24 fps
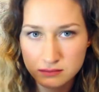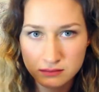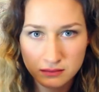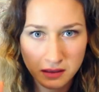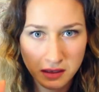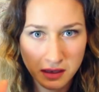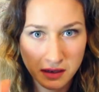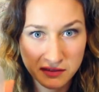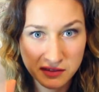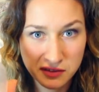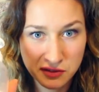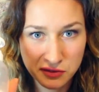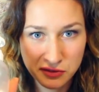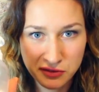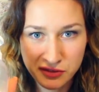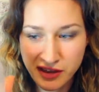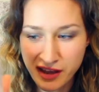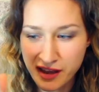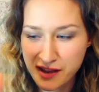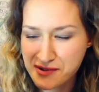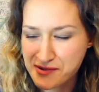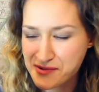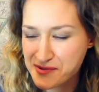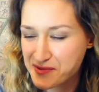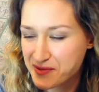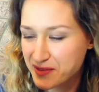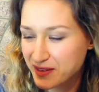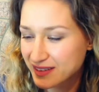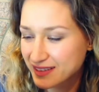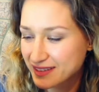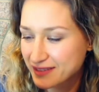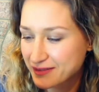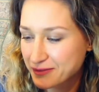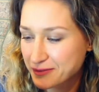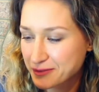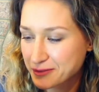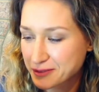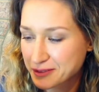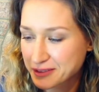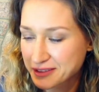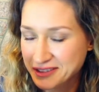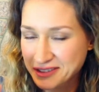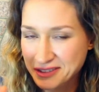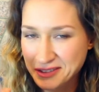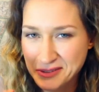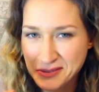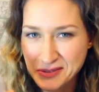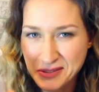have this organic one for,
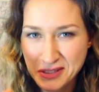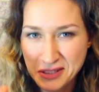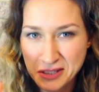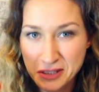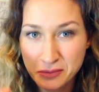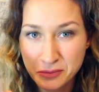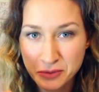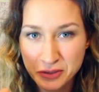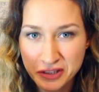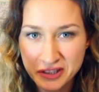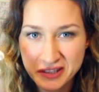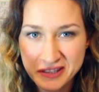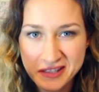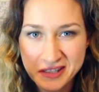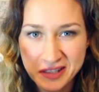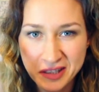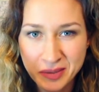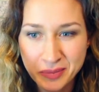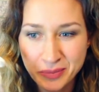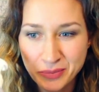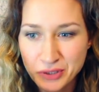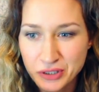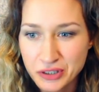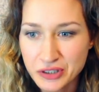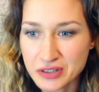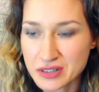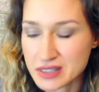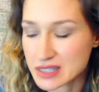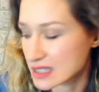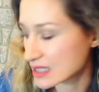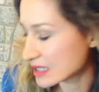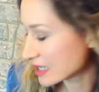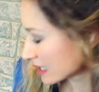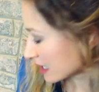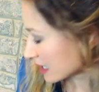summer sunburns